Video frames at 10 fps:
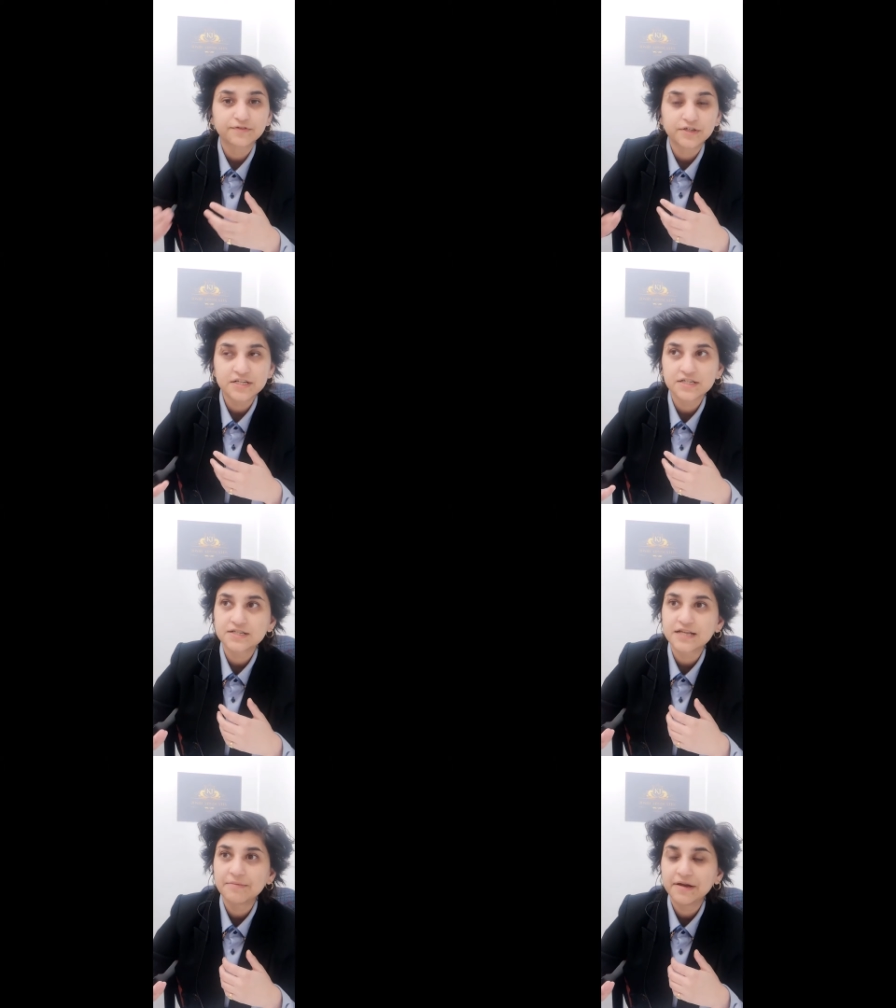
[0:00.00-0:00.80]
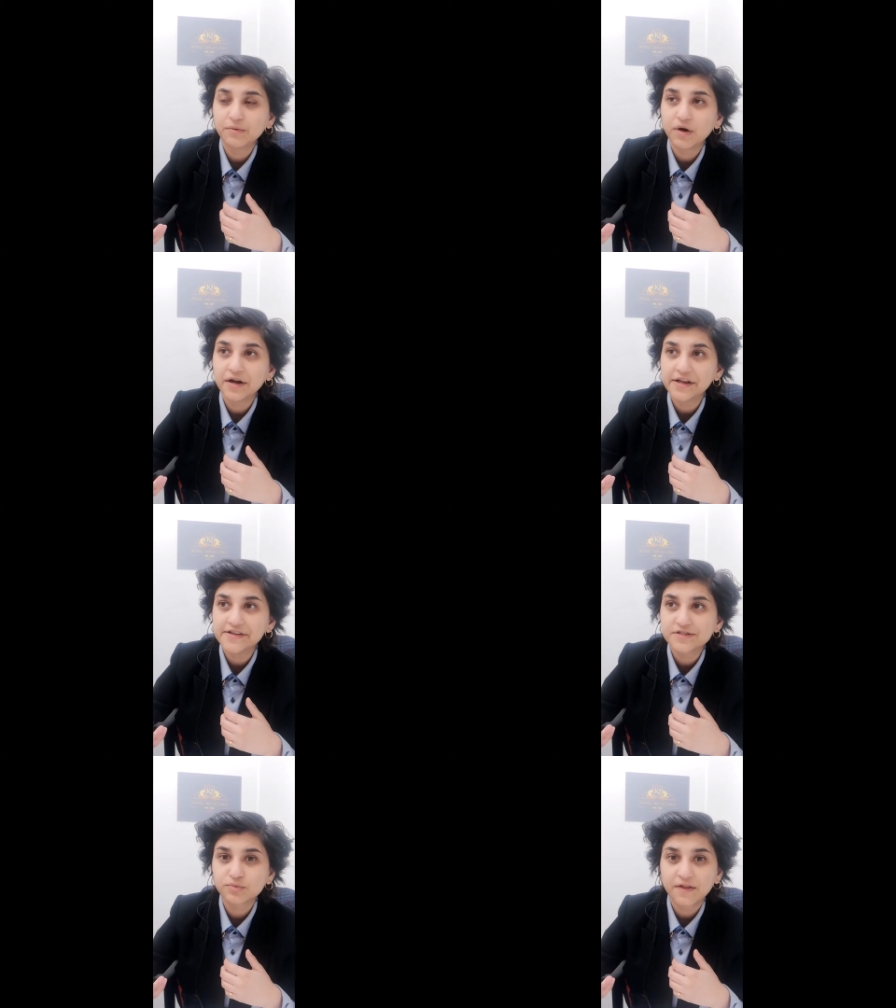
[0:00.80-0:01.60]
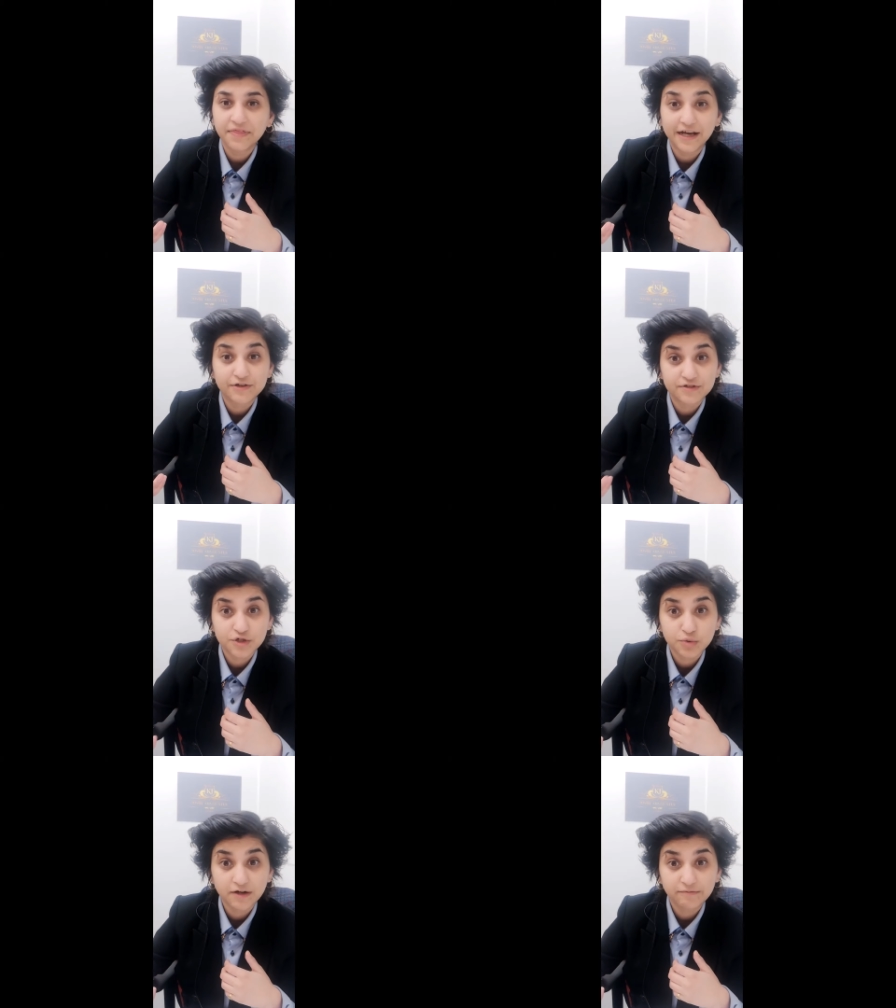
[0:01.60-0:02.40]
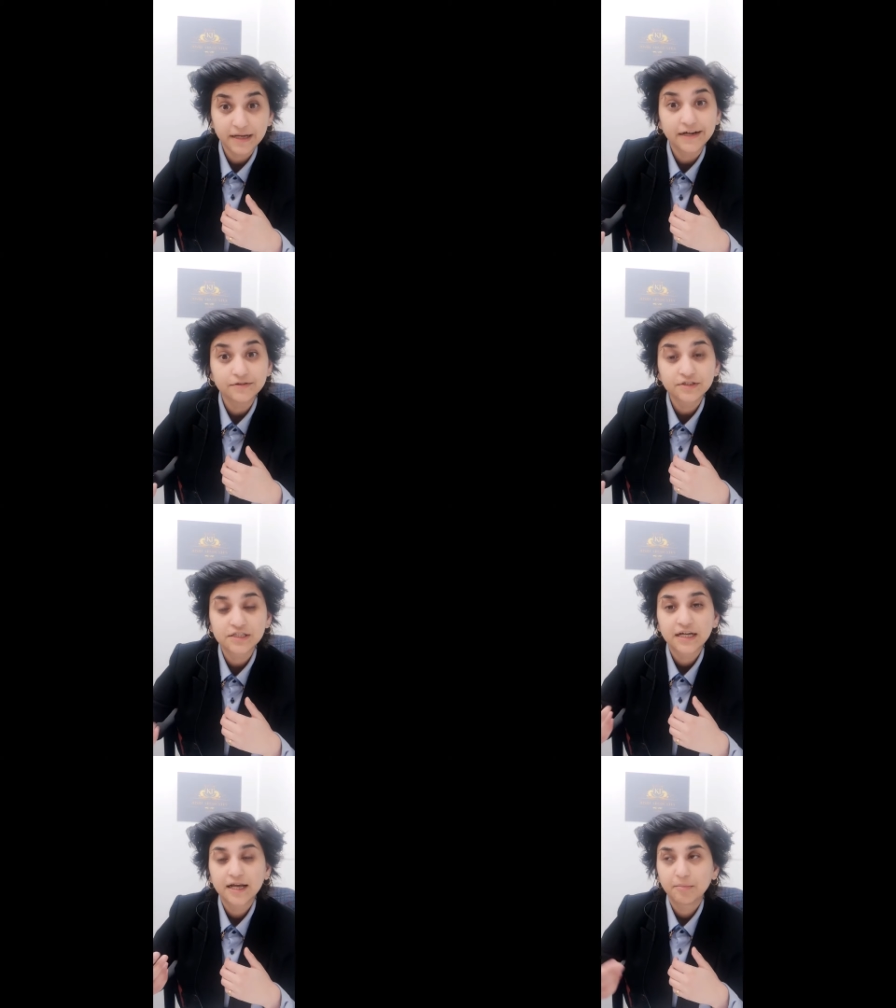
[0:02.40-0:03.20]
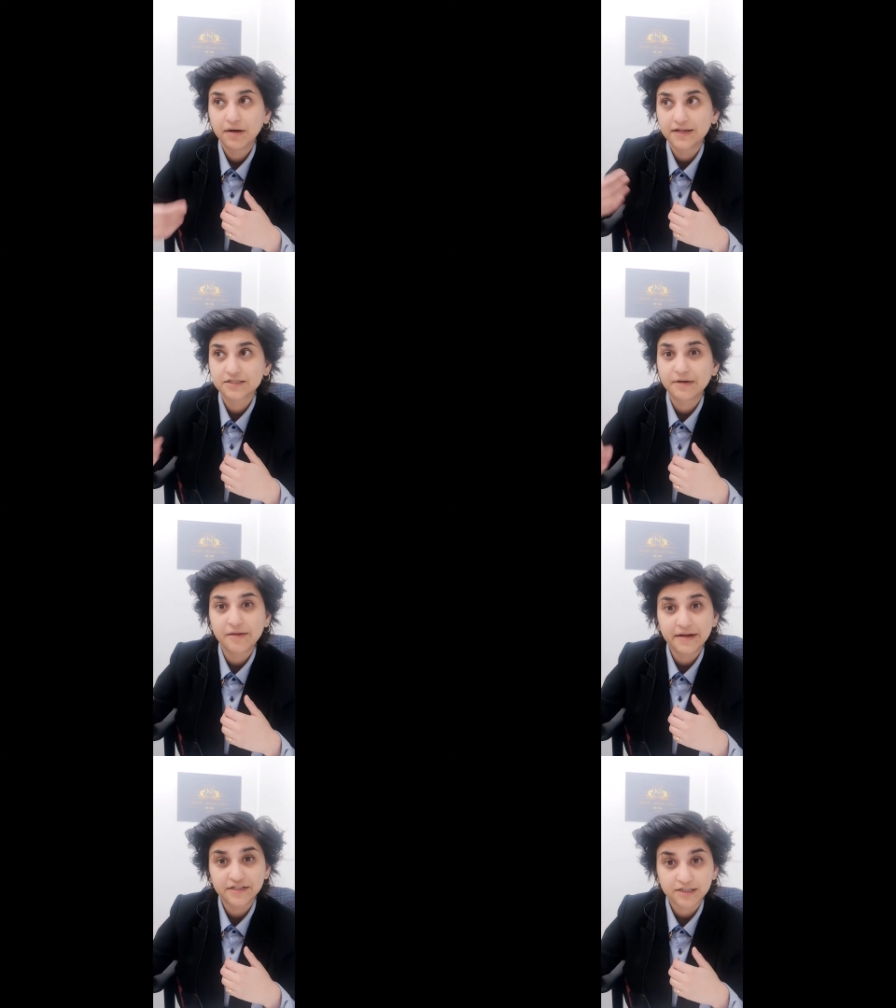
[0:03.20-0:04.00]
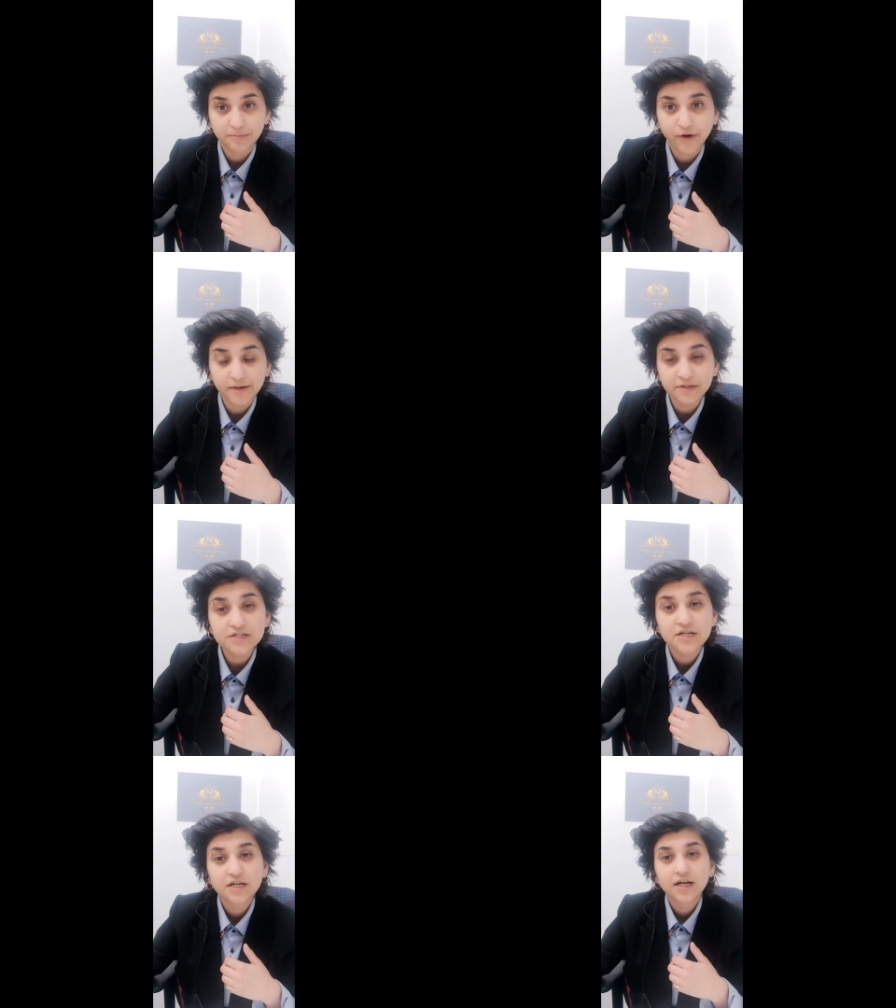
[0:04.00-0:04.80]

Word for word: For instance, MN1 is £1,012 plus the biometric appointment.